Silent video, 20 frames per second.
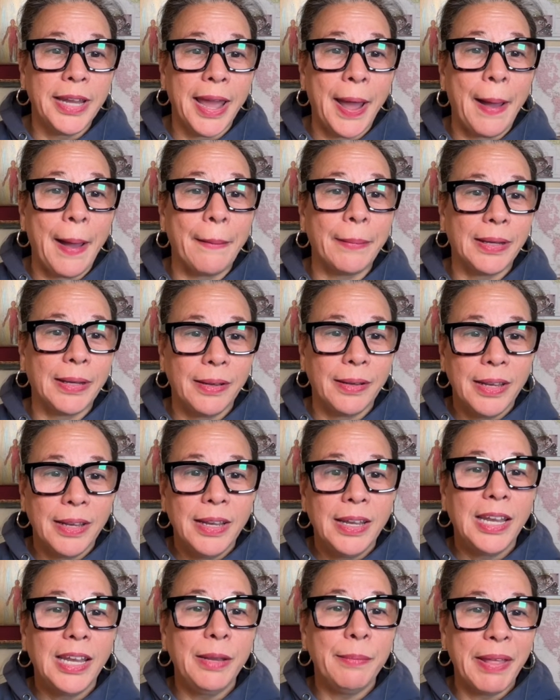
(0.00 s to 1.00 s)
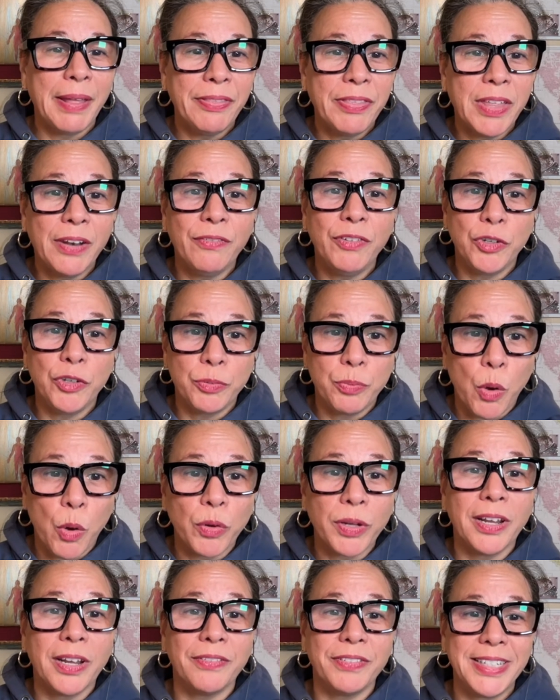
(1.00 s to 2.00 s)
yeah, he meant that if you
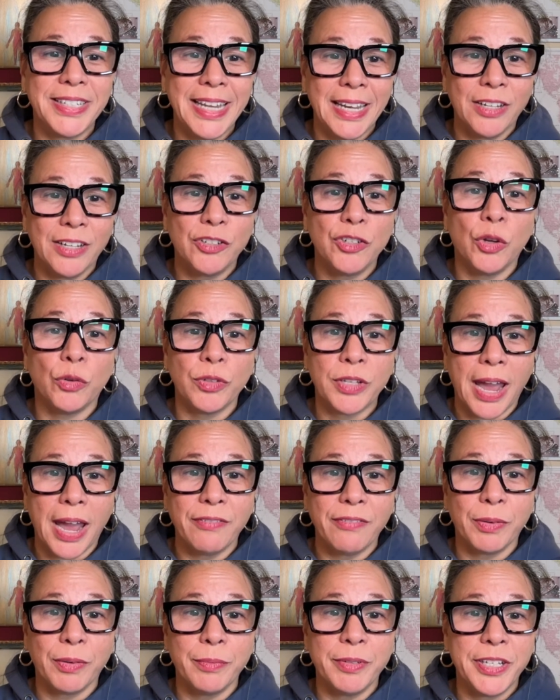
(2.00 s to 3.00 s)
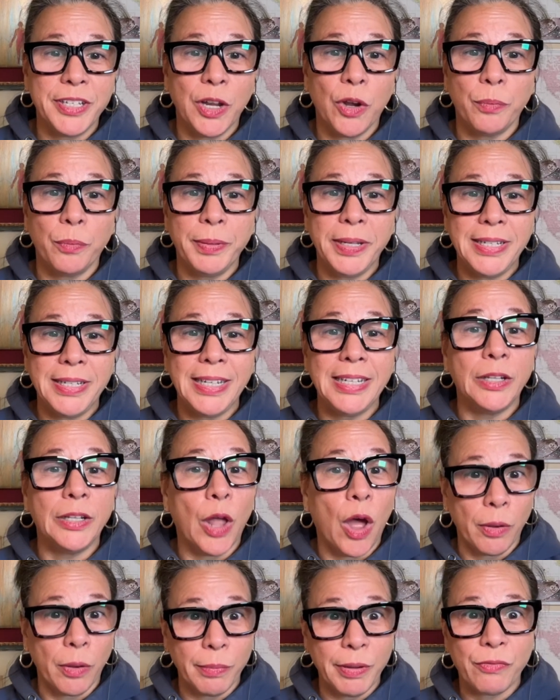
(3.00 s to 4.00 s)
smoke enough cigs, you'll die from COPD
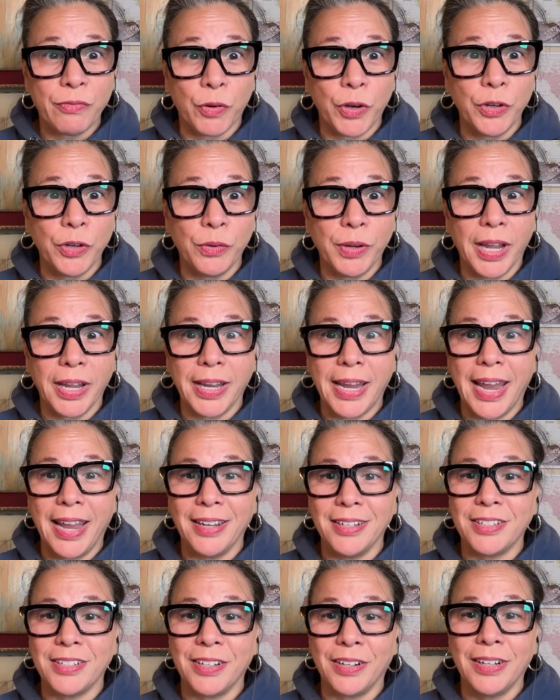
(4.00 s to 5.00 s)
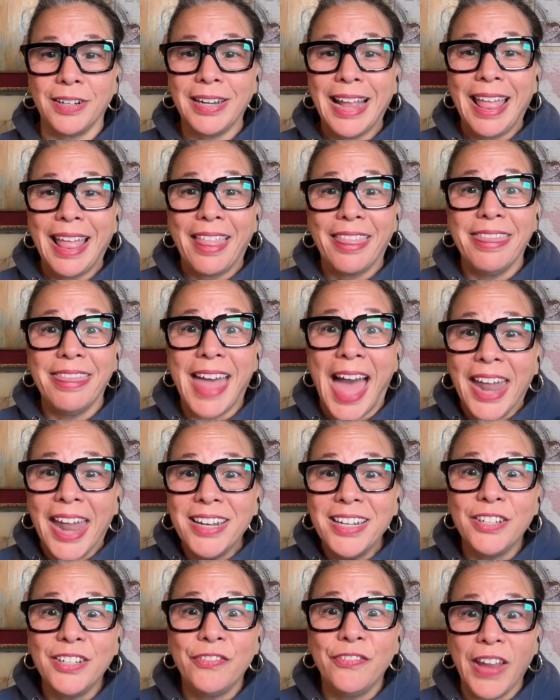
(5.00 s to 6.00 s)
long before you get cancer. That
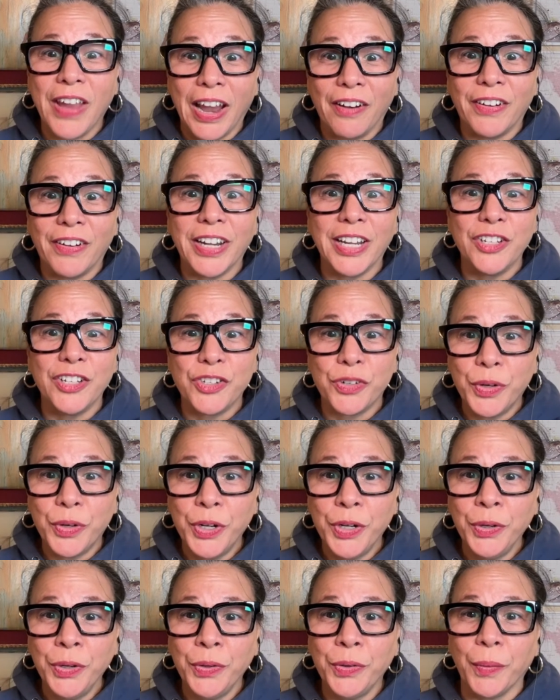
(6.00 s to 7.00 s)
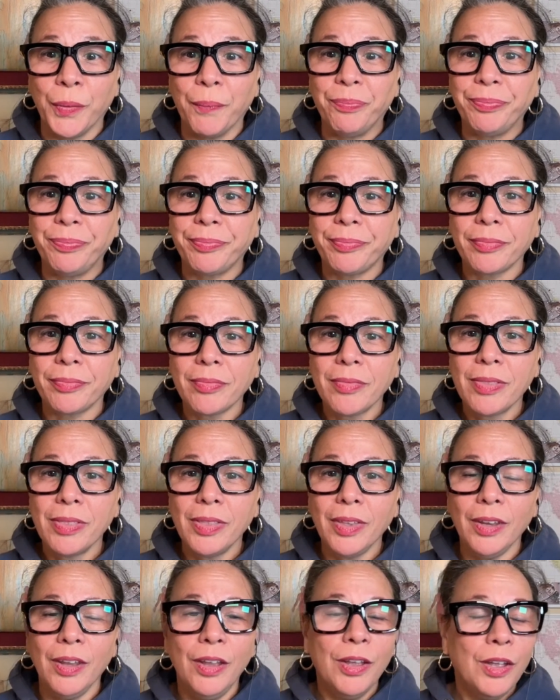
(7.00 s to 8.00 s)
is very true.
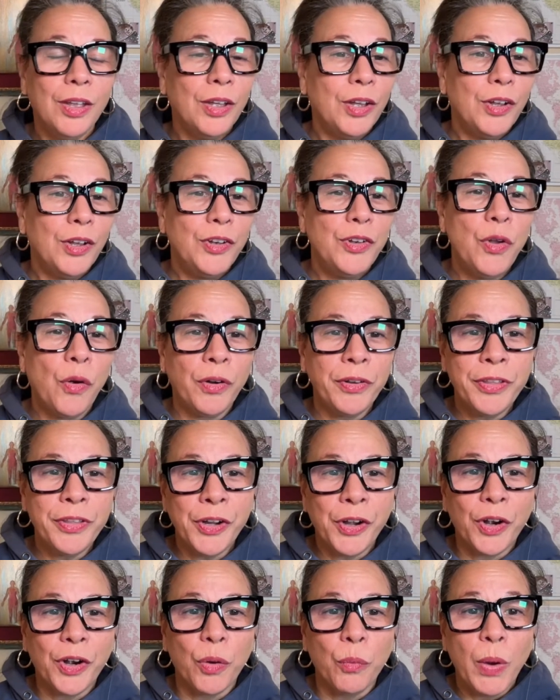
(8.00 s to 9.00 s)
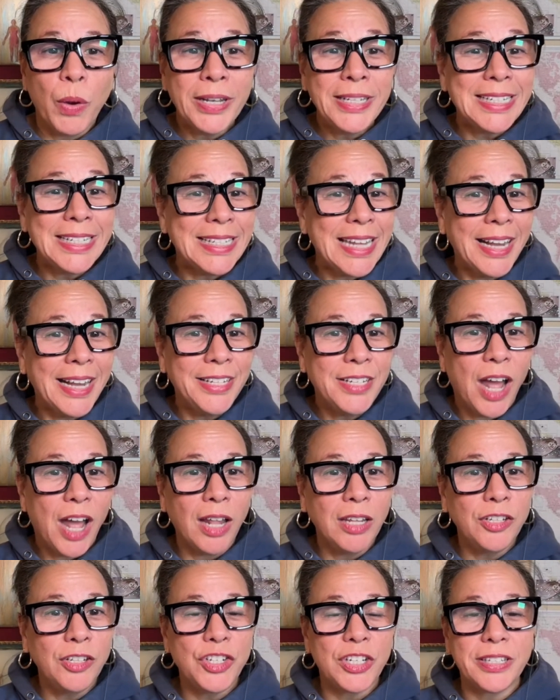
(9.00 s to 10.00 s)
Northern Girl, what do
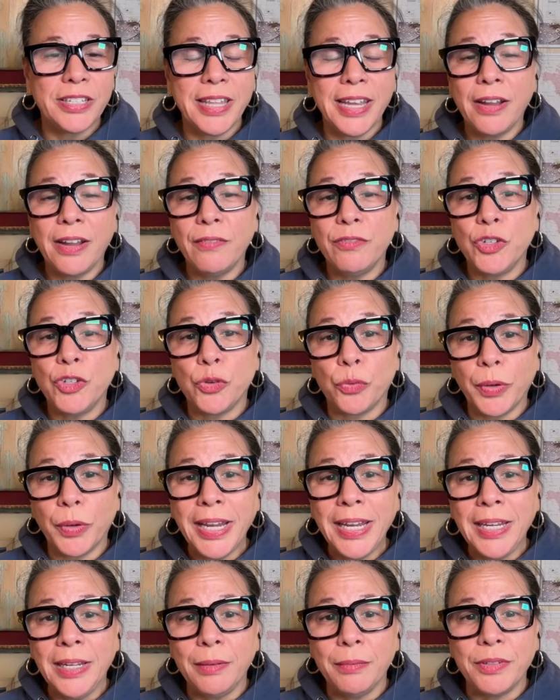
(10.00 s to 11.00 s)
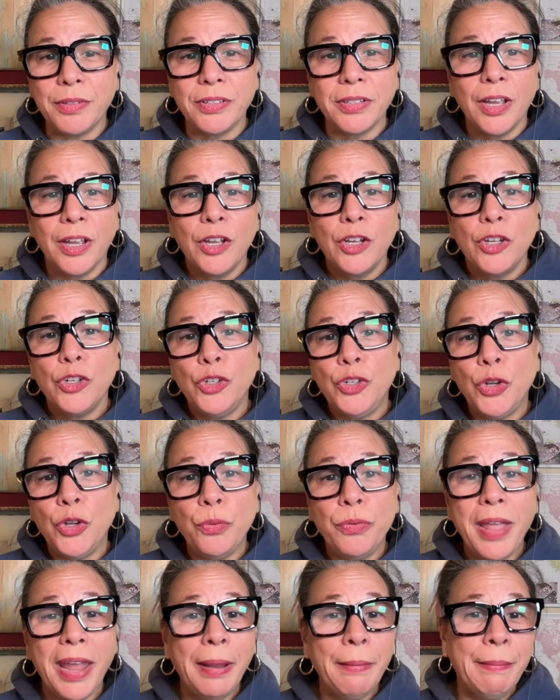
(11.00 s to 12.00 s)
Scientologists think of dreams?
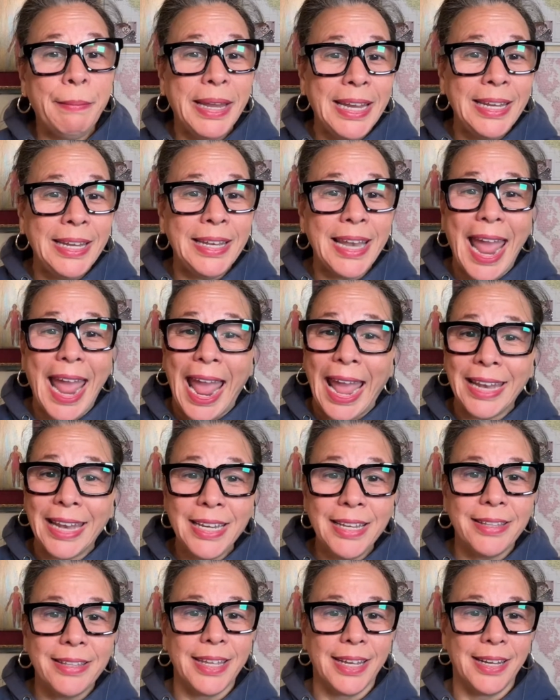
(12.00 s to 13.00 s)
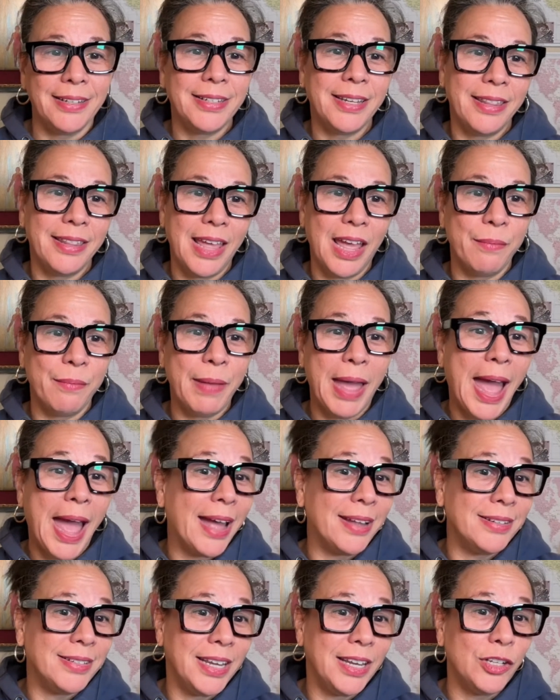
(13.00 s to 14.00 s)
Do they mean anything to them?
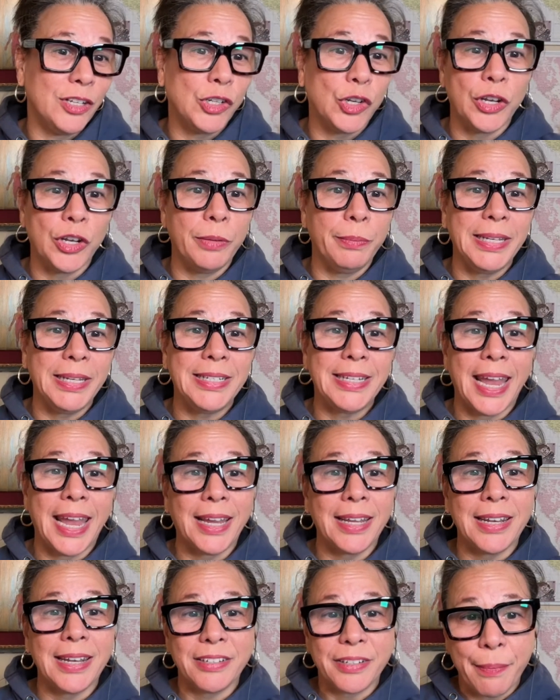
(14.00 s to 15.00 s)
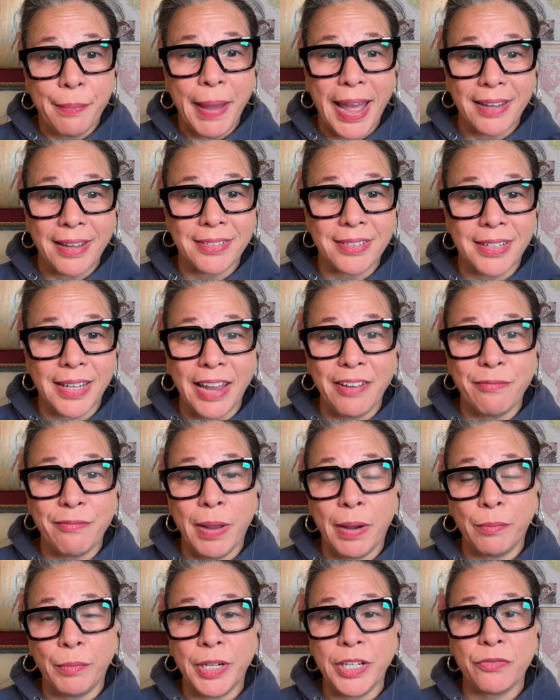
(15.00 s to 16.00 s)
As in, could it be taken as a past life
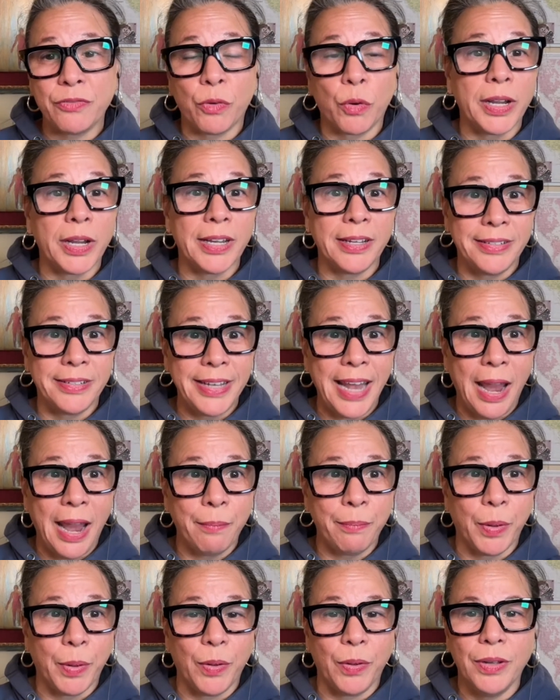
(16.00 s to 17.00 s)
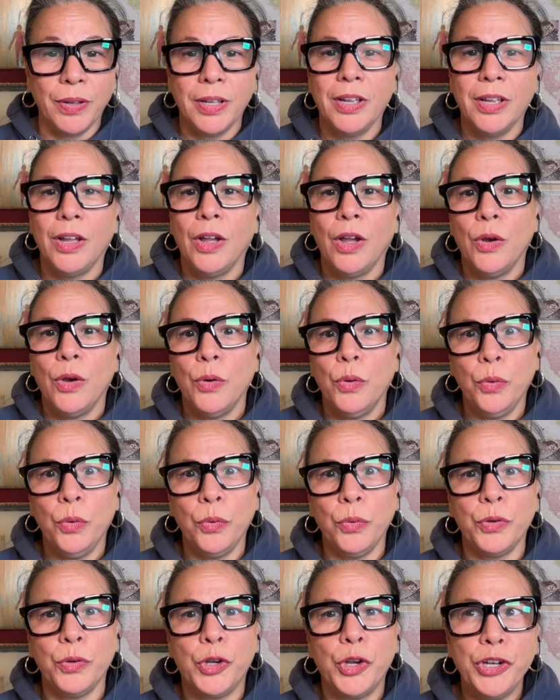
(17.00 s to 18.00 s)
memories, for example?
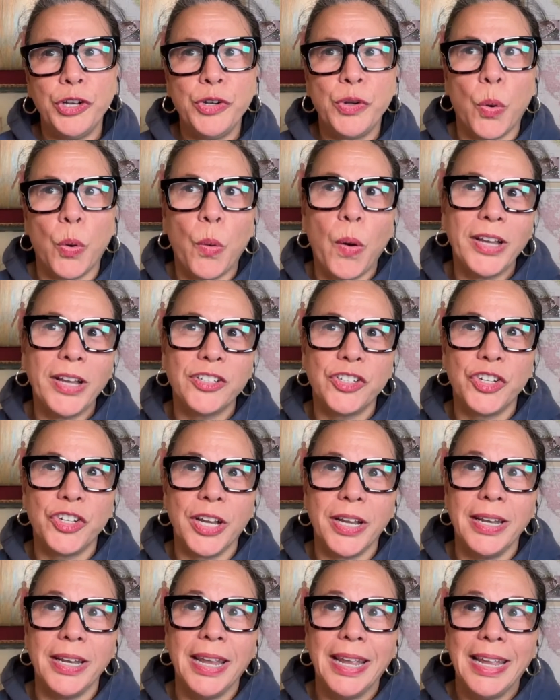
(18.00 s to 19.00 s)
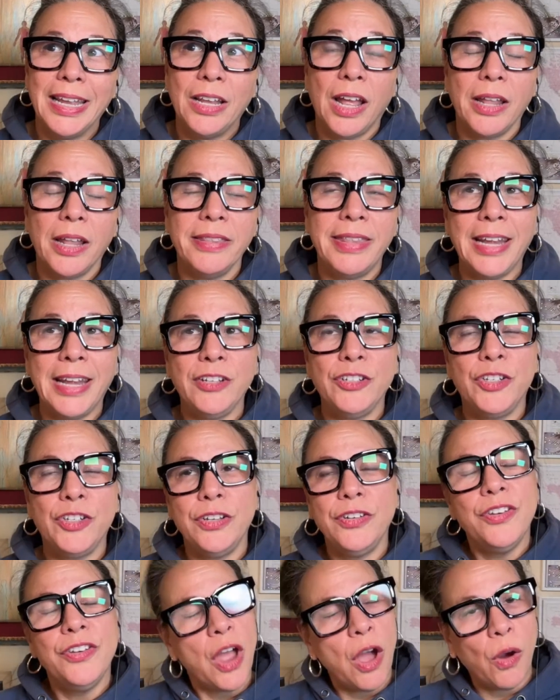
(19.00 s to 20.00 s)
Ooh, good question.
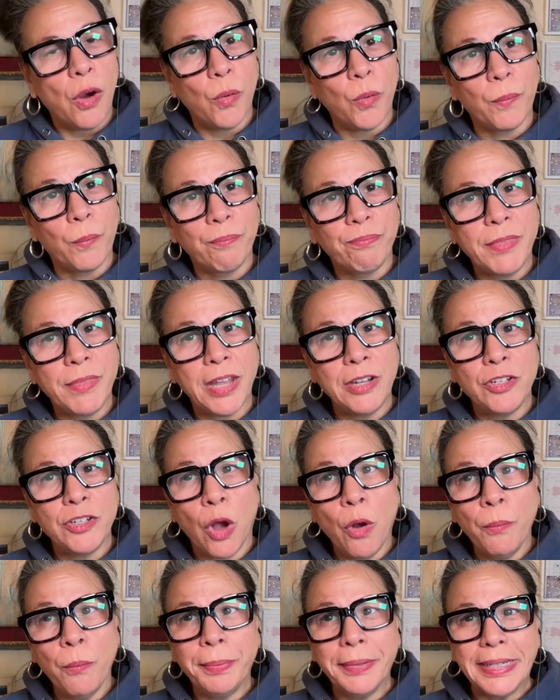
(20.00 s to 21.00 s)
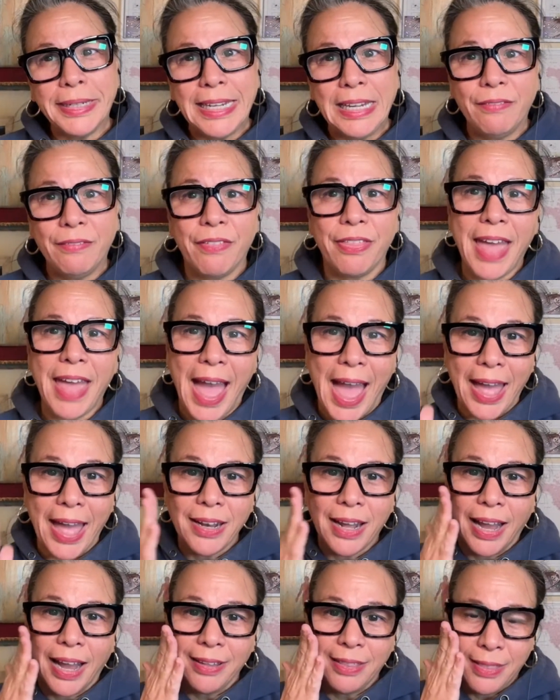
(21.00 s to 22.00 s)
No, they don't believe
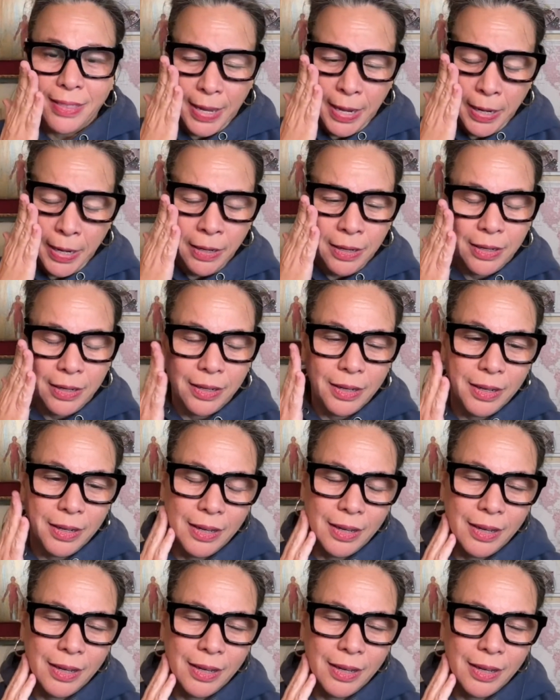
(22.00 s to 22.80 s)
that. I think